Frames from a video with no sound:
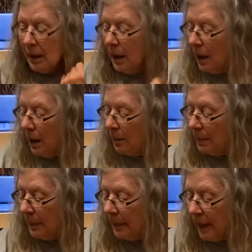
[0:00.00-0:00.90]

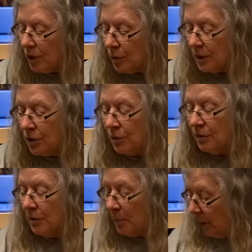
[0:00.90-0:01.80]
then you're going to do it
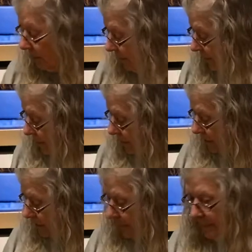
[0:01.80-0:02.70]
for both filters.